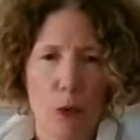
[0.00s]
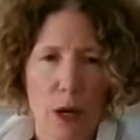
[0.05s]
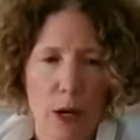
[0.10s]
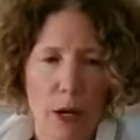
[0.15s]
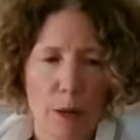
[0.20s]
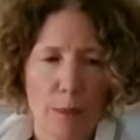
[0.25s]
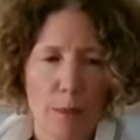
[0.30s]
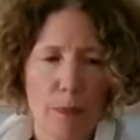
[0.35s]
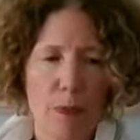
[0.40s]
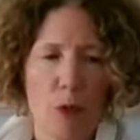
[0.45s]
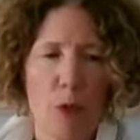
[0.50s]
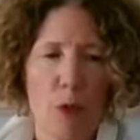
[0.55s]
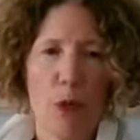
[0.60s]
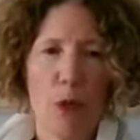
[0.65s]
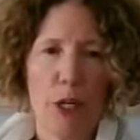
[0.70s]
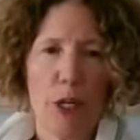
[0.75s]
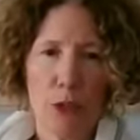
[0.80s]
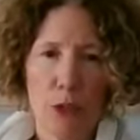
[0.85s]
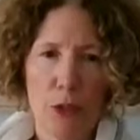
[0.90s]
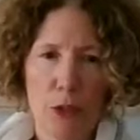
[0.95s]
um,
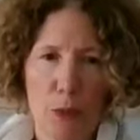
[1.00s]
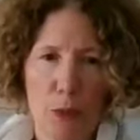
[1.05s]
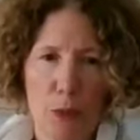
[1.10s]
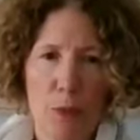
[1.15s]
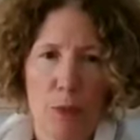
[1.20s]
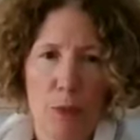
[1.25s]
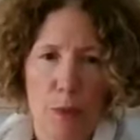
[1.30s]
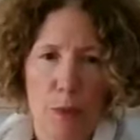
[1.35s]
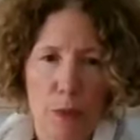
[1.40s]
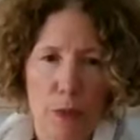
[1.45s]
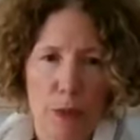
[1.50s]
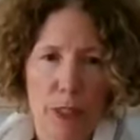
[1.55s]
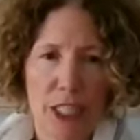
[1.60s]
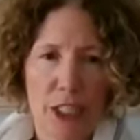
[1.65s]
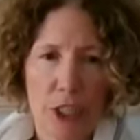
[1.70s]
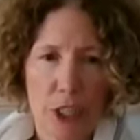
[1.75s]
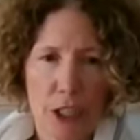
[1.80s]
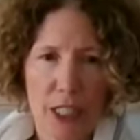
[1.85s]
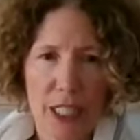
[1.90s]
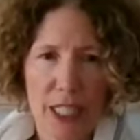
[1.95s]
what you
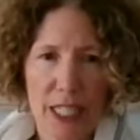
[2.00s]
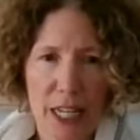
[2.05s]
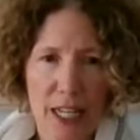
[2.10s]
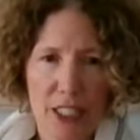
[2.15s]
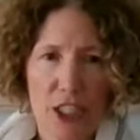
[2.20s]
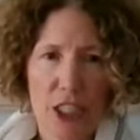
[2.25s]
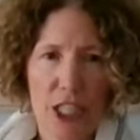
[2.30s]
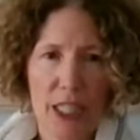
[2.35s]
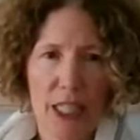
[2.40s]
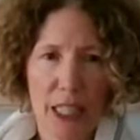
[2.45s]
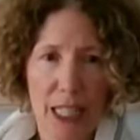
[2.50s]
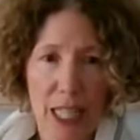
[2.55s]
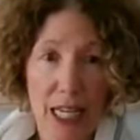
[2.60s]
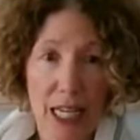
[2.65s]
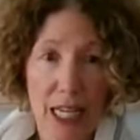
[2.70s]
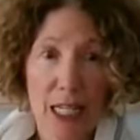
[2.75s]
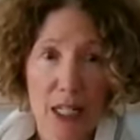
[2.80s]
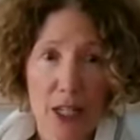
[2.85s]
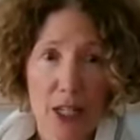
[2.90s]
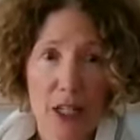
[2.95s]
let your attention
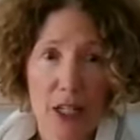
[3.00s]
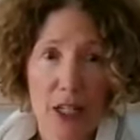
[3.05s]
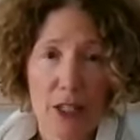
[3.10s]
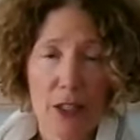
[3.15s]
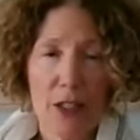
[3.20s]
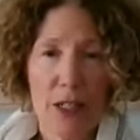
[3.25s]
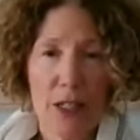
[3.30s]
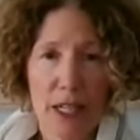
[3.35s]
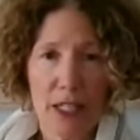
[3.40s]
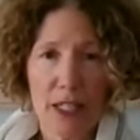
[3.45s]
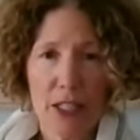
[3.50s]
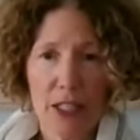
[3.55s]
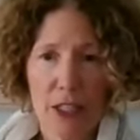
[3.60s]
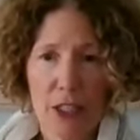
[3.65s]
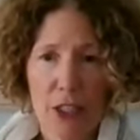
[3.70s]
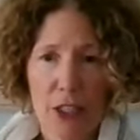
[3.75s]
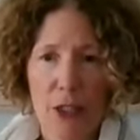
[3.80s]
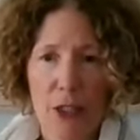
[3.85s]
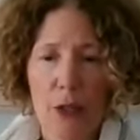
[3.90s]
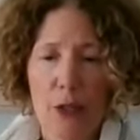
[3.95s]
land on or anchor
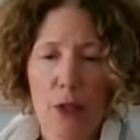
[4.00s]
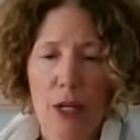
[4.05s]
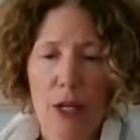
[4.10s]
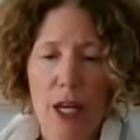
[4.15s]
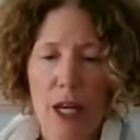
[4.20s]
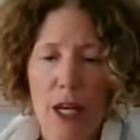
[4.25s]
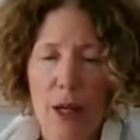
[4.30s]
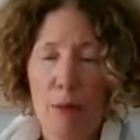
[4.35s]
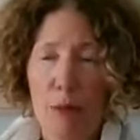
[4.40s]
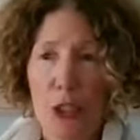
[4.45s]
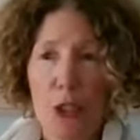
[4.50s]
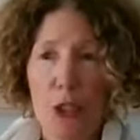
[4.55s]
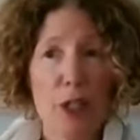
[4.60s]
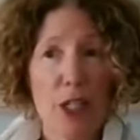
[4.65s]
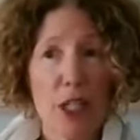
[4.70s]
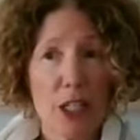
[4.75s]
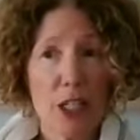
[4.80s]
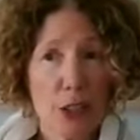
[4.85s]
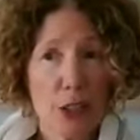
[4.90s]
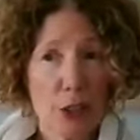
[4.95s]
to. But you
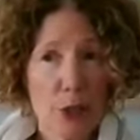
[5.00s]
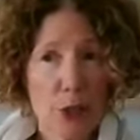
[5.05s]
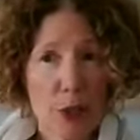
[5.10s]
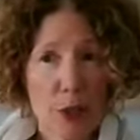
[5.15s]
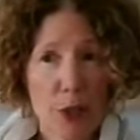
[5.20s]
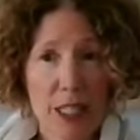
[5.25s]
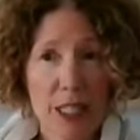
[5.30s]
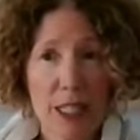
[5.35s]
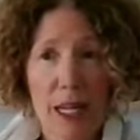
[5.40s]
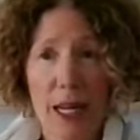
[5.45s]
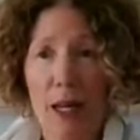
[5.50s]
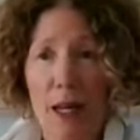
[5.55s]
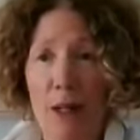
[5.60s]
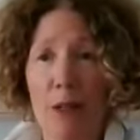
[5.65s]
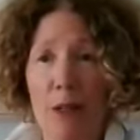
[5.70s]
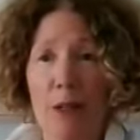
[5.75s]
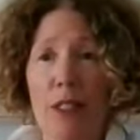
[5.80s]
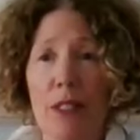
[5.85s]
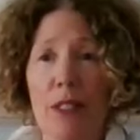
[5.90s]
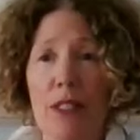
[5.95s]
could also use
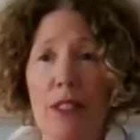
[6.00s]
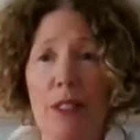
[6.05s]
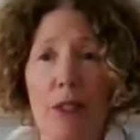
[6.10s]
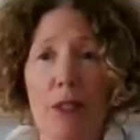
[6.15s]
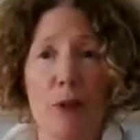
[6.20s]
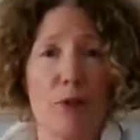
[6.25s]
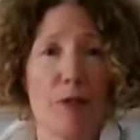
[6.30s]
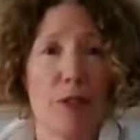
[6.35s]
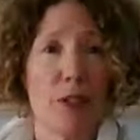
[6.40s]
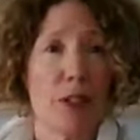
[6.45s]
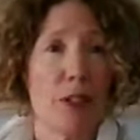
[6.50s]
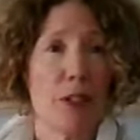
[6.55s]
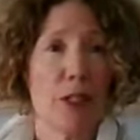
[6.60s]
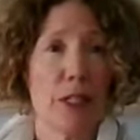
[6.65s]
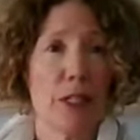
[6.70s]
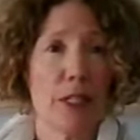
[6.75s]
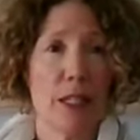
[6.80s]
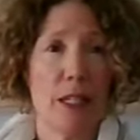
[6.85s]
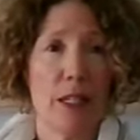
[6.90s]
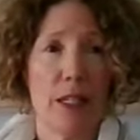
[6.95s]
sound. So if there
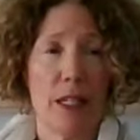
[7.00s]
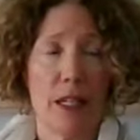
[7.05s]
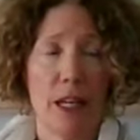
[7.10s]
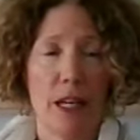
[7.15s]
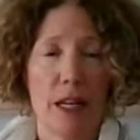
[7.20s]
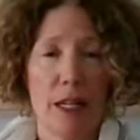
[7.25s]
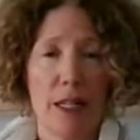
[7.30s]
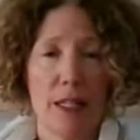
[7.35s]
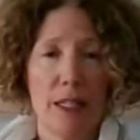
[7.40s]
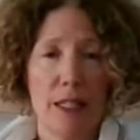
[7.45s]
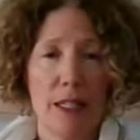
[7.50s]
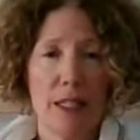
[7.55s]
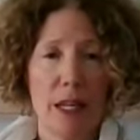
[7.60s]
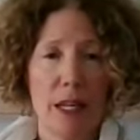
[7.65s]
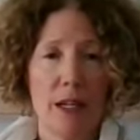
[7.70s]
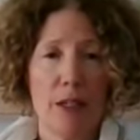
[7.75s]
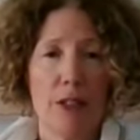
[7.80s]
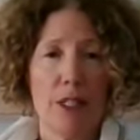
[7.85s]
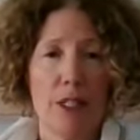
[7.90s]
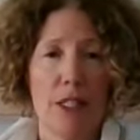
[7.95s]
is a
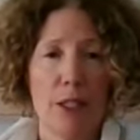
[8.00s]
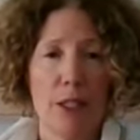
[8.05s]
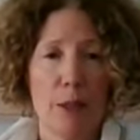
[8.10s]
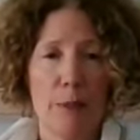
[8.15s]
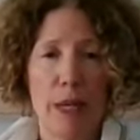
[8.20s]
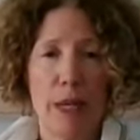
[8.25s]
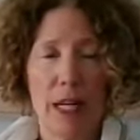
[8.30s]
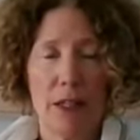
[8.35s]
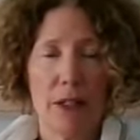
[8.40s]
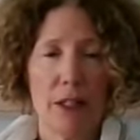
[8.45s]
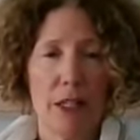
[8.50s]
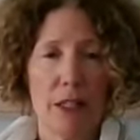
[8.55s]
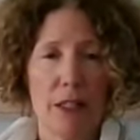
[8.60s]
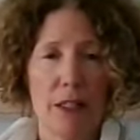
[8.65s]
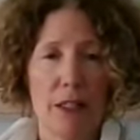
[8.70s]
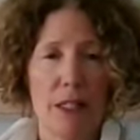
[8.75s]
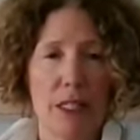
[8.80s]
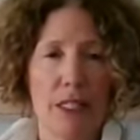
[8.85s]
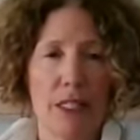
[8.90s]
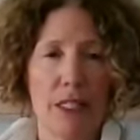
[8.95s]
sound in your
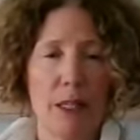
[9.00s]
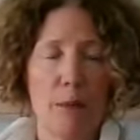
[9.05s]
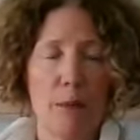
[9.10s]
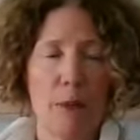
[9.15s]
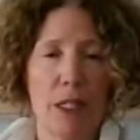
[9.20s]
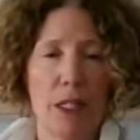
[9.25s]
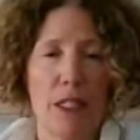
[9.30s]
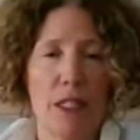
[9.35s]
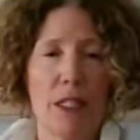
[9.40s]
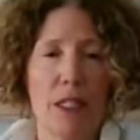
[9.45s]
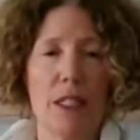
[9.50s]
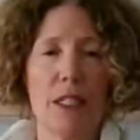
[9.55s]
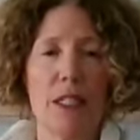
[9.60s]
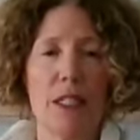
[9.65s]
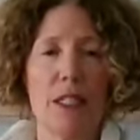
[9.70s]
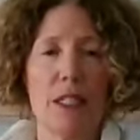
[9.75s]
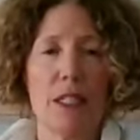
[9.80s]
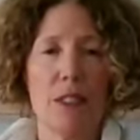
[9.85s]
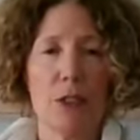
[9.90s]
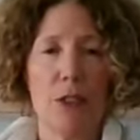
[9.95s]
background that's somewhat
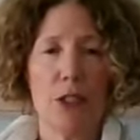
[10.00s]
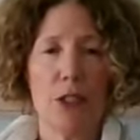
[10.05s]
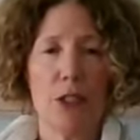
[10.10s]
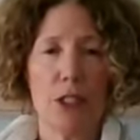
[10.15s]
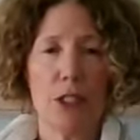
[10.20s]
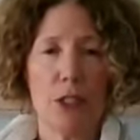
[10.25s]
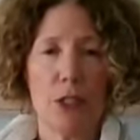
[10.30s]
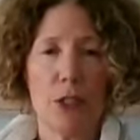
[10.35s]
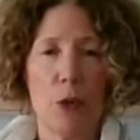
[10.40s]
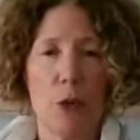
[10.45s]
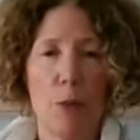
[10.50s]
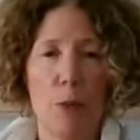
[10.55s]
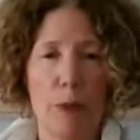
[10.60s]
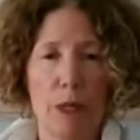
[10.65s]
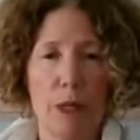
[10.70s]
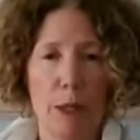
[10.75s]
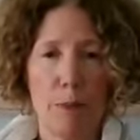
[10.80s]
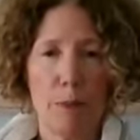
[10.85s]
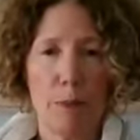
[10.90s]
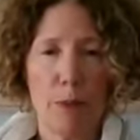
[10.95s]
consistent, you could just
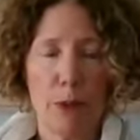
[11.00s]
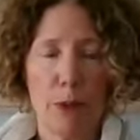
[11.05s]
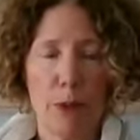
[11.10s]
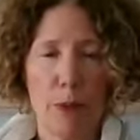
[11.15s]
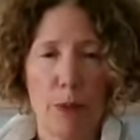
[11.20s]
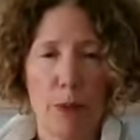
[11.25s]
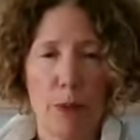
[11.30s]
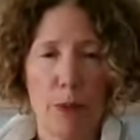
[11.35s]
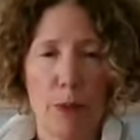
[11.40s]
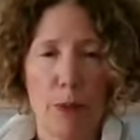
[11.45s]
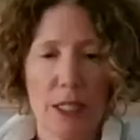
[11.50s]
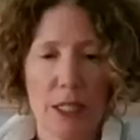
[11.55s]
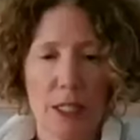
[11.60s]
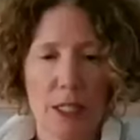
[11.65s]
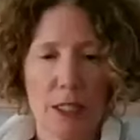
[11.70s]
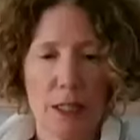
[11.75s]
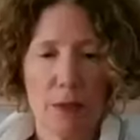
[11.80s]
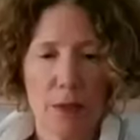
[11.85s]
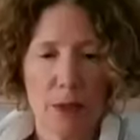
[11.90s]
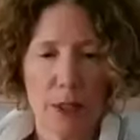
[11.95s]
open up
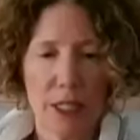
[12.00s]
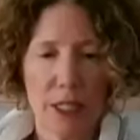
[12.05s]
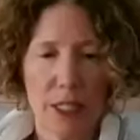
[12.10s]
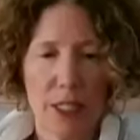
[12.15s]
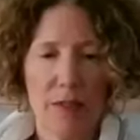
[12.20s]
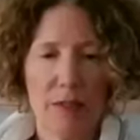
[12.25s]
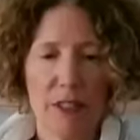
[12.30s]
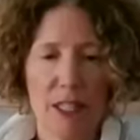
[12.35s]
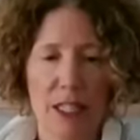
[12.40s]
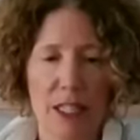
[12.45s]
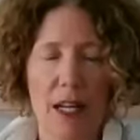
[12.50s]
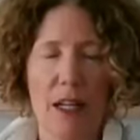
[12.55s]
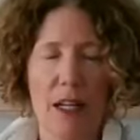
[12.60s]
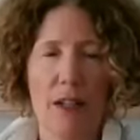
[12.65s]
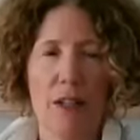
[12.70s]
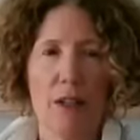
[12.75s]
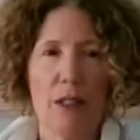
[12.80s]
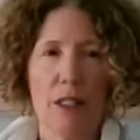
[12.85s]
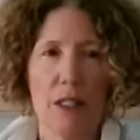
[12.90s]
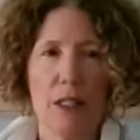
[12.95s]
awareness, receive
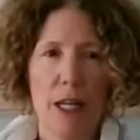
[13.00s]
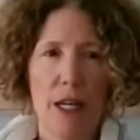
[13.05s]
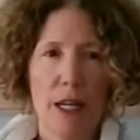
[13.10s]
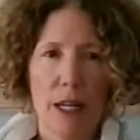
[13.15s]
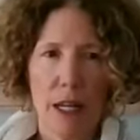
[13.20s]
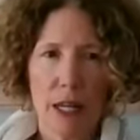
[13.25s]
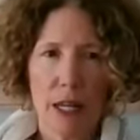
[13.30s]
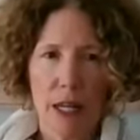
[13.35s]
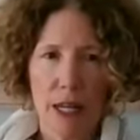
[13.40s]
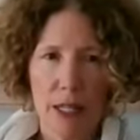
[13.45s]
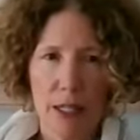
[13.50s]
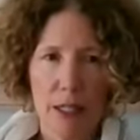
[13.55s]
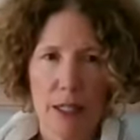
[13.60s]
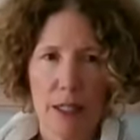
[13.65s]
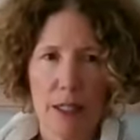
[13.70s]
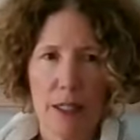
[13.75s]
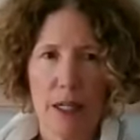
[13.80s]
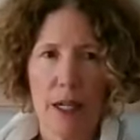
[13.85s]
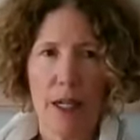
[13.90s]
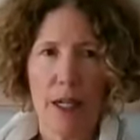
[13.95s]
sound,
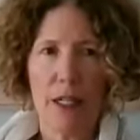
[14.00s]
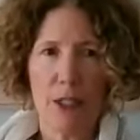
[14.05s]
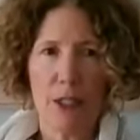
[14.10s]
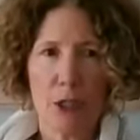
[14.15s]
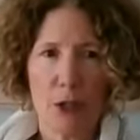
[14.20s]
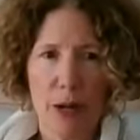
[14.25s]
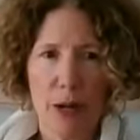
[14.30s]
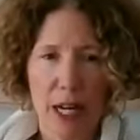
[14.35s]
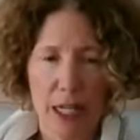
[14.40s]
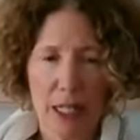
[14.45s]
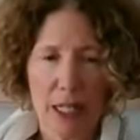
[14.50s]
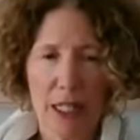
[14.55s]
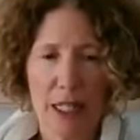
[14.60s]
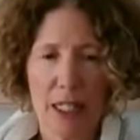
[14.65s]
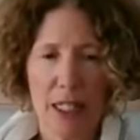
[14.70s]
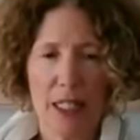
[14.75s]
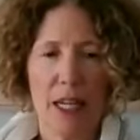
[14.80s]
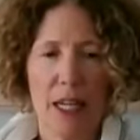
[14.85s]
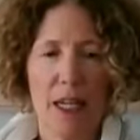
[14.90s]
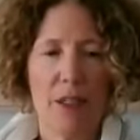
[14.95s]
and uh, track the
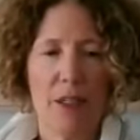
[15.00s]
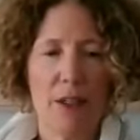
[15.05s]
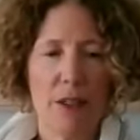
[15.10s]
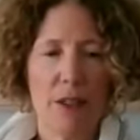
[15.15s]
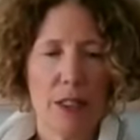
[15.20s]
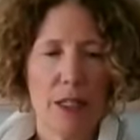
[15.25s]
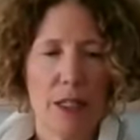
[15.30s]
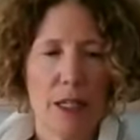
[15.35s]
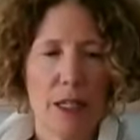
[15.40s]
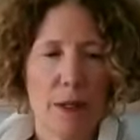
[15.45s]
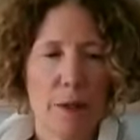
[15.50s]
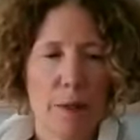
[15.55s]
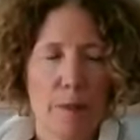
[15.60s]
sound.